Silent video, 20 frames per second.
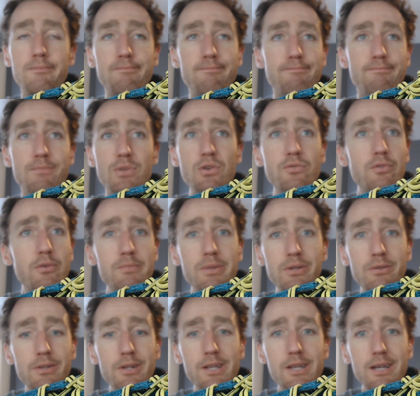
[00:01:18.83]

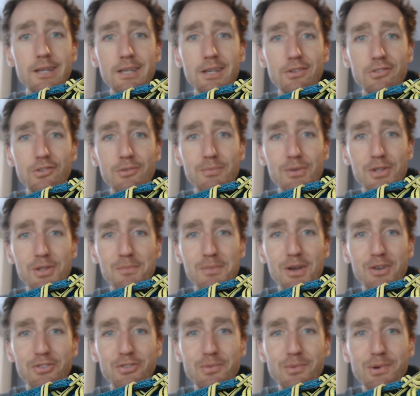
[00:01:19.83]
movability, I guess would be the
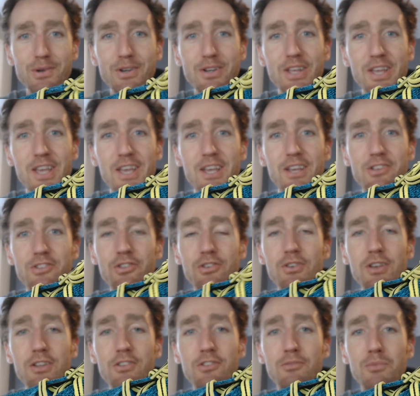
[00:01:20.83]
best word. So you
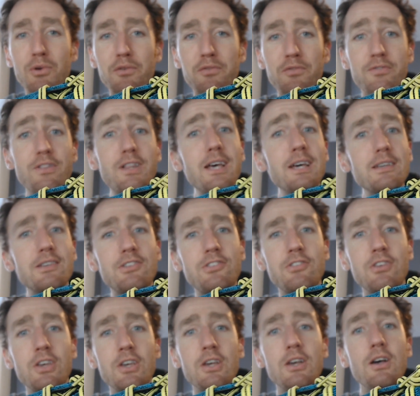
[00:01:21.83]
got some more flex
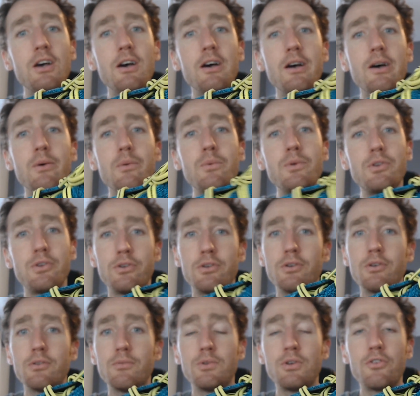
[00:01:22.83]
when
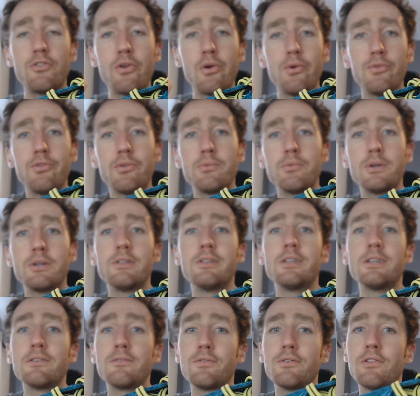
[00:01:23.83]
your toes are
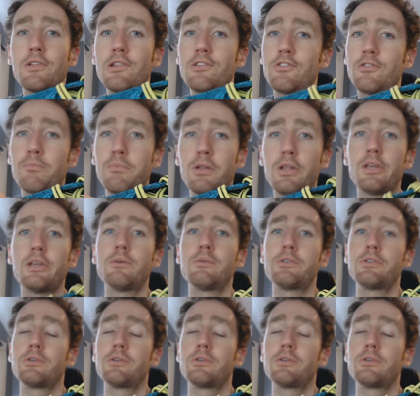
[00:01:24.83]
wiggling for that splay when you're